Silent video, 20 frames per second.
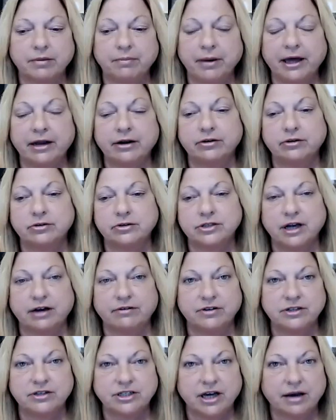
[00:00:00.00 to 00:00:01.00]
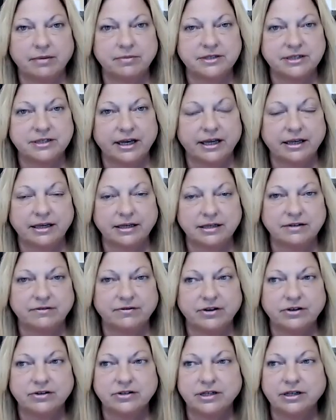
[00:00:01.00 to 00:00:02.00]
competitors off a job site, because
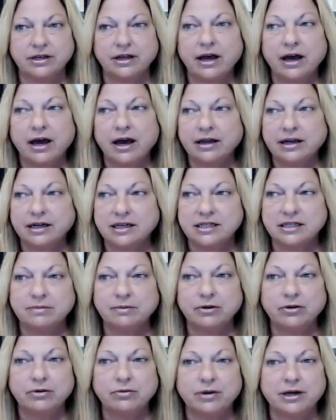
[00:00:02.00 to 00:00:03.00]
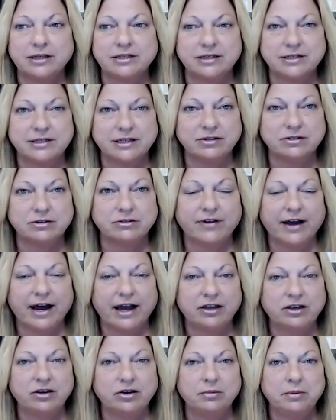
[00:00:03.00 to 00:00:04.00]
if there's a customer who wants a central
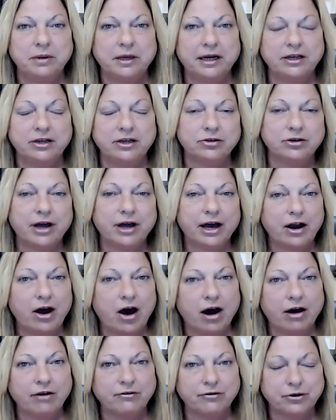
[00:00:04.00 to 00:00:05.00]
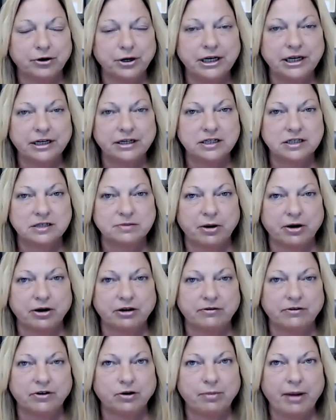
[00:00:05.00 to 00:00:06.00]
vacuum and you're not offering it as
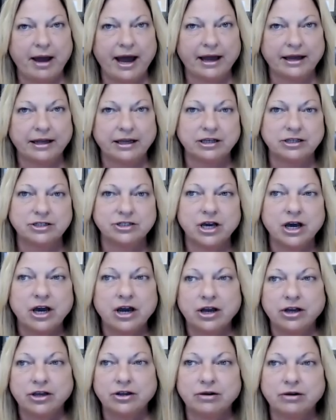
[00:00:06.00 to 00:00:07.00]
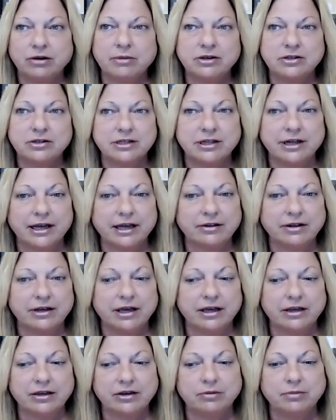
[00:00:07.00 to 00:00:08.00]
part of your package, your
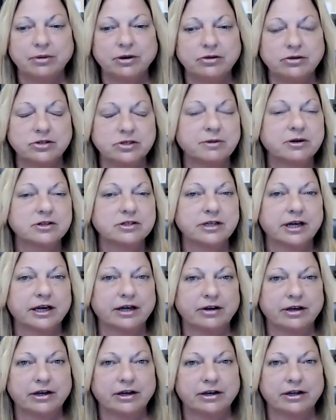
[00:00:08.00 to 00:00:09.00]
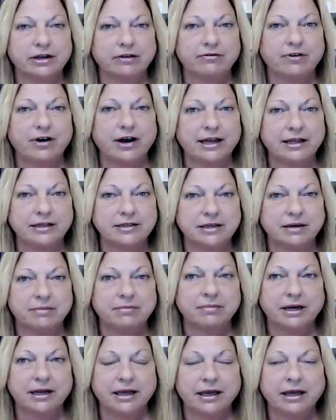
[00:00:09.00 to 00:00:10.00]
builder's most likely going to find
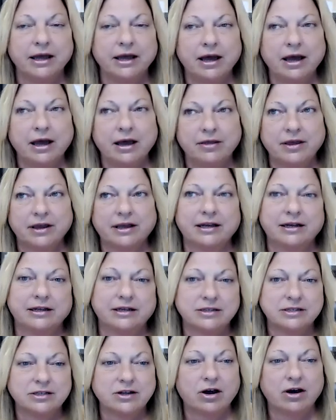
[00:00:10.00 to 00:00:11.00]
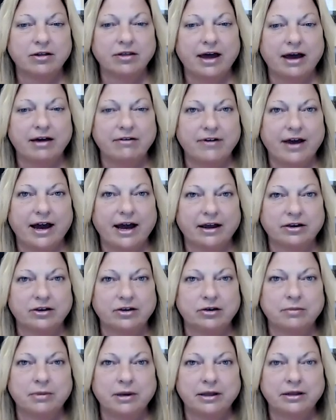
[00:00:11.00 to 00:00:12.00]
somebody that can install that
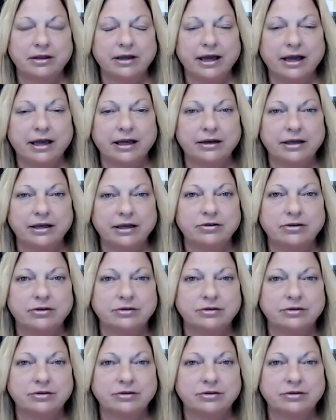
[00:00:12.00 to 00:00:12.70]
vacuum, and